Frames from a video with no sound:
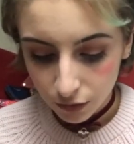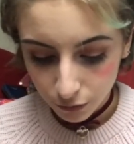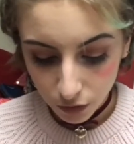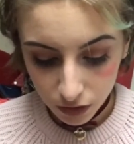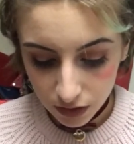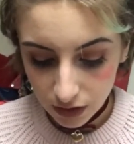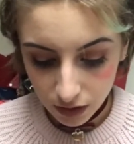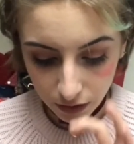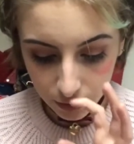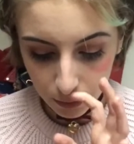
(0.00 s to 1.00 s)
First, it's
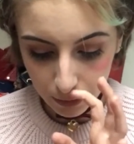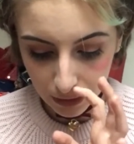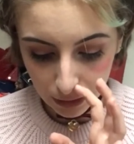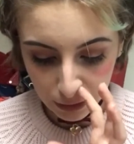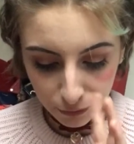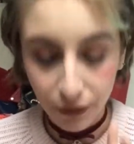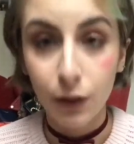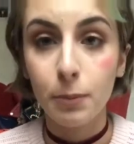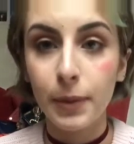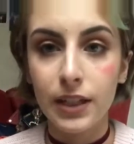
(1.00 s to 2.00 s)
going to be
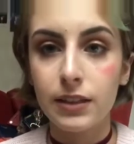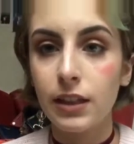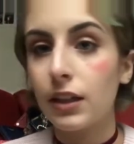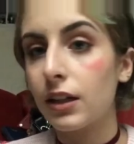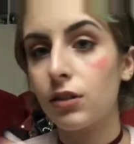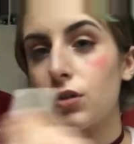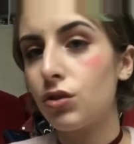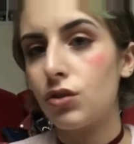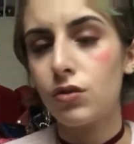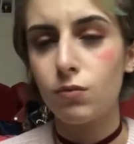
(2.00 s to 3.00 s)
very basic, like you're
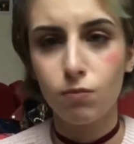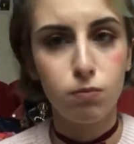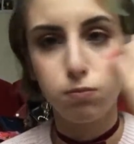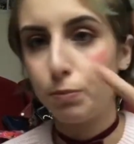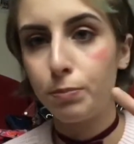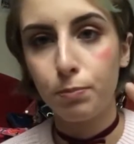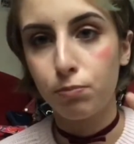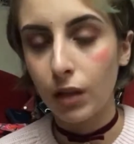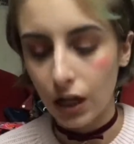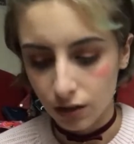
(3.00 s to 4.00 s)
just,
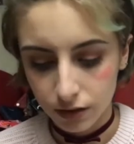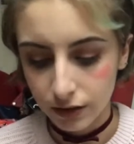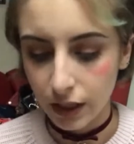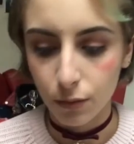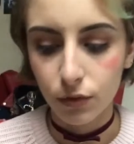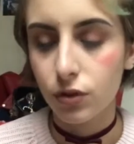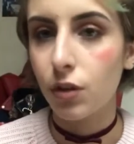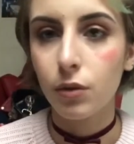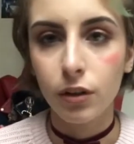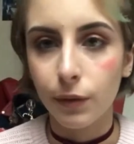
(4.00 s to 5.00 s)
then
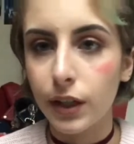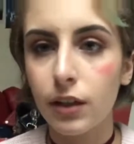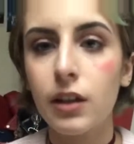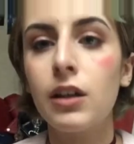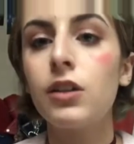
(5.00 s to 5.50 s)
don't worry,